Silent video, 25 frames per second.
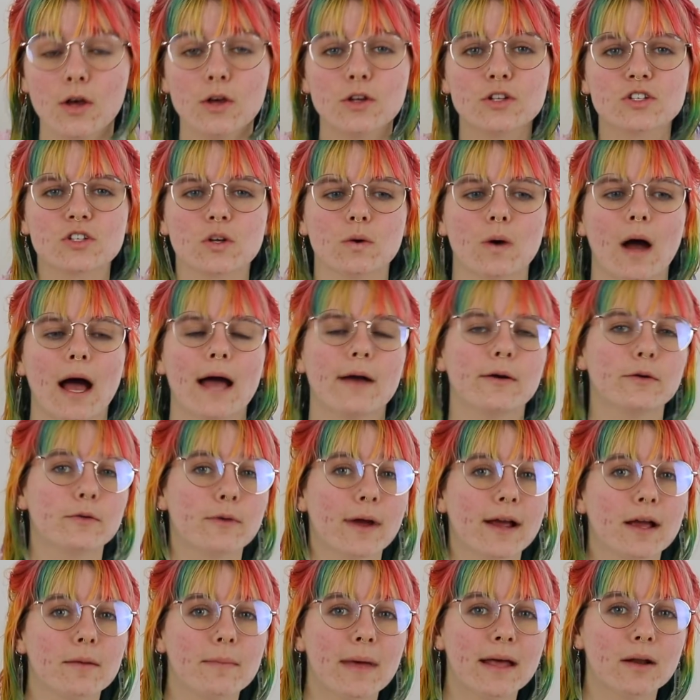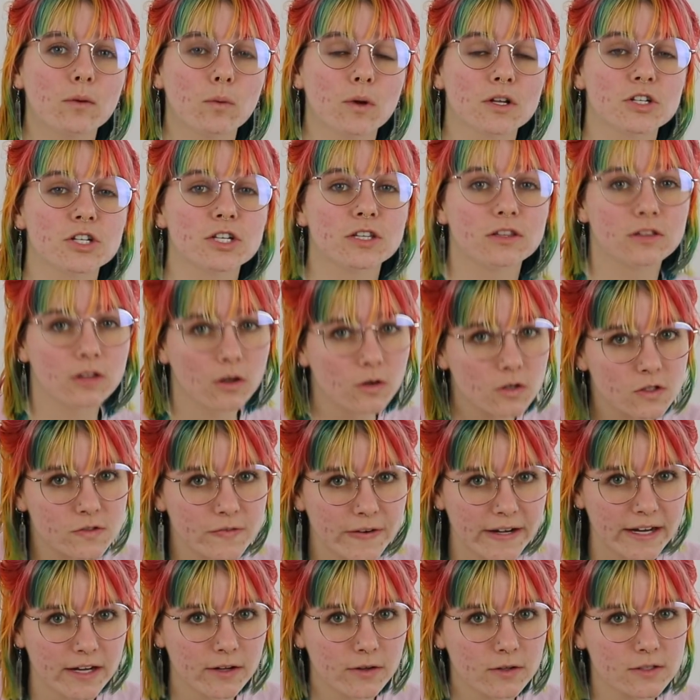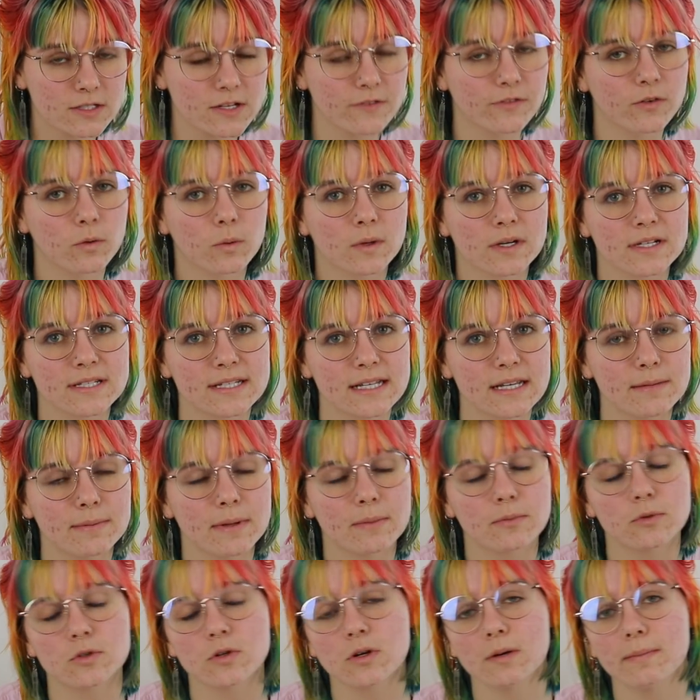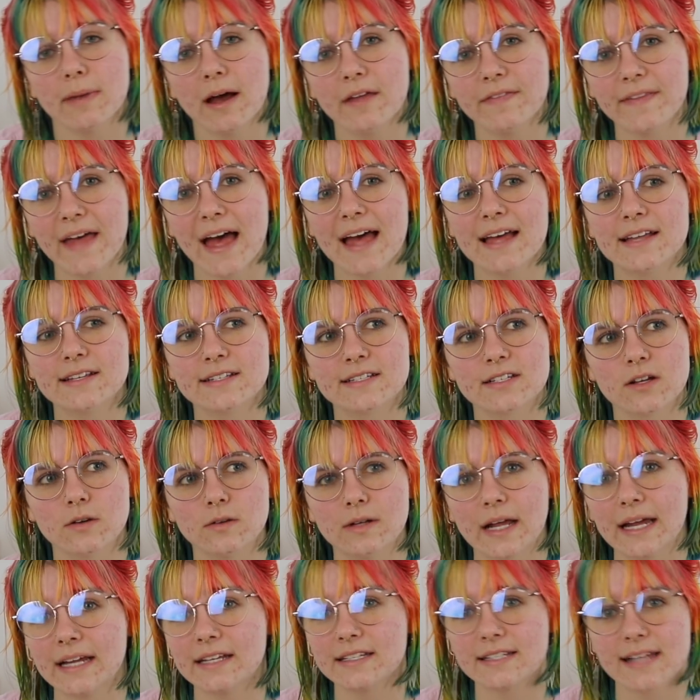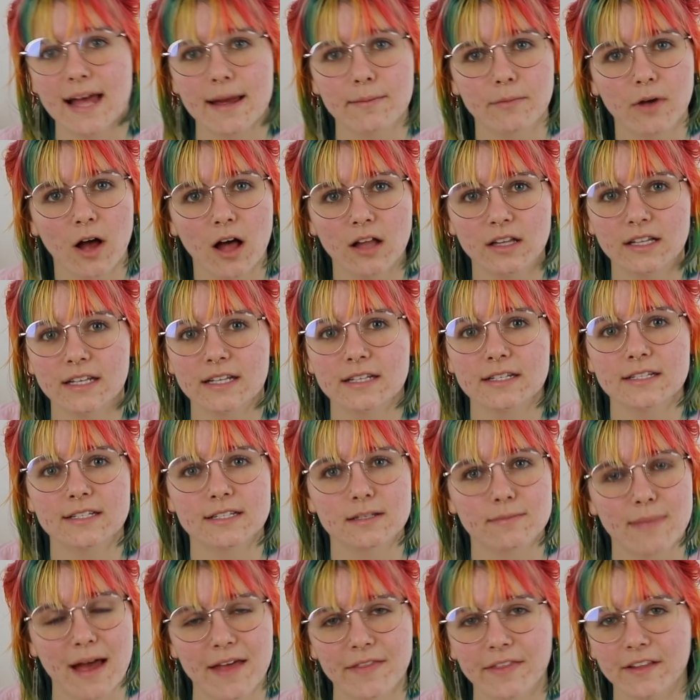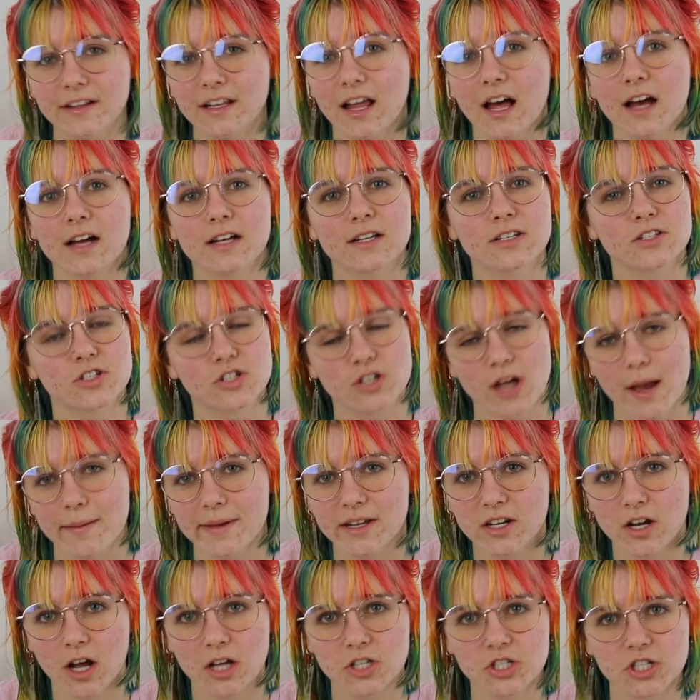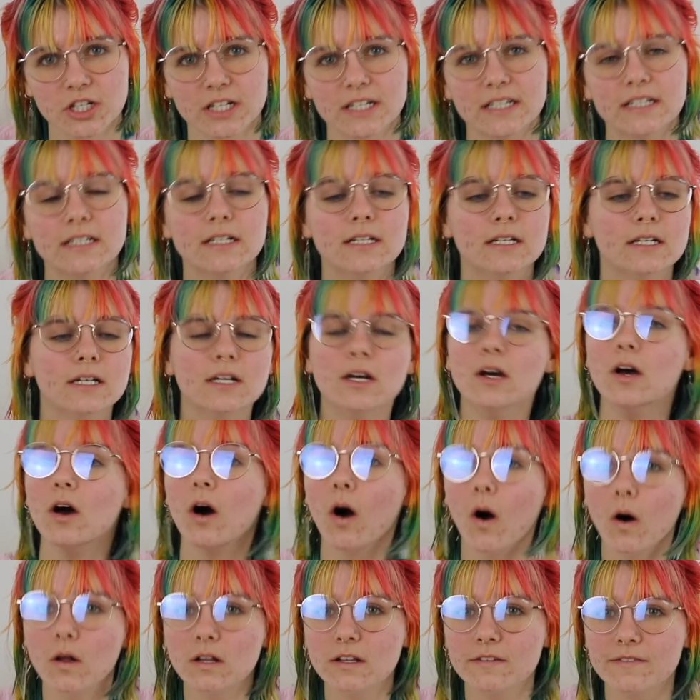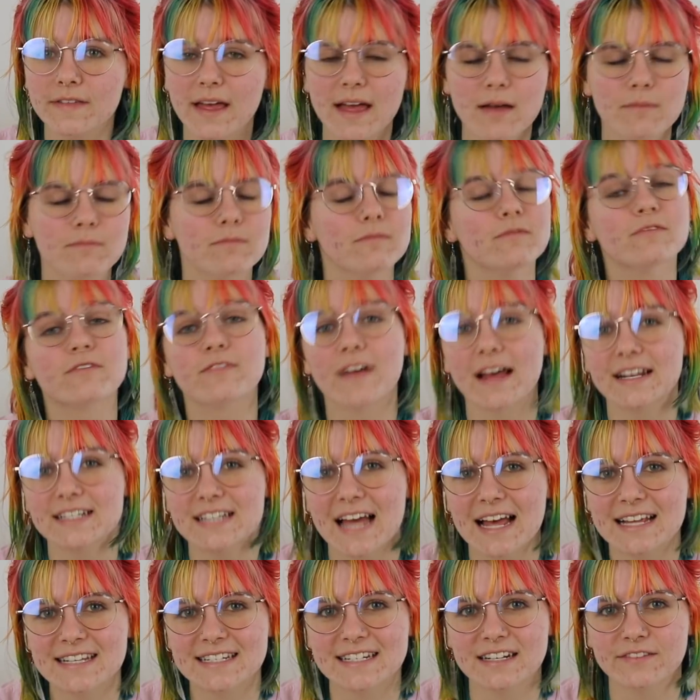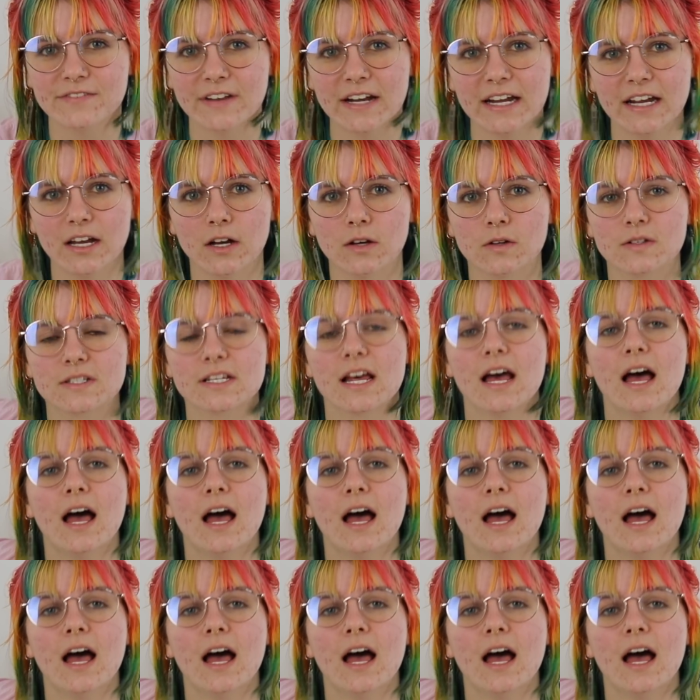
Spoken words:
So I would recommend watching those videos if you want to see people talk about that. So Sam Collins, Samantha Lux, Jamie Dodger, all of them, fantastic videos.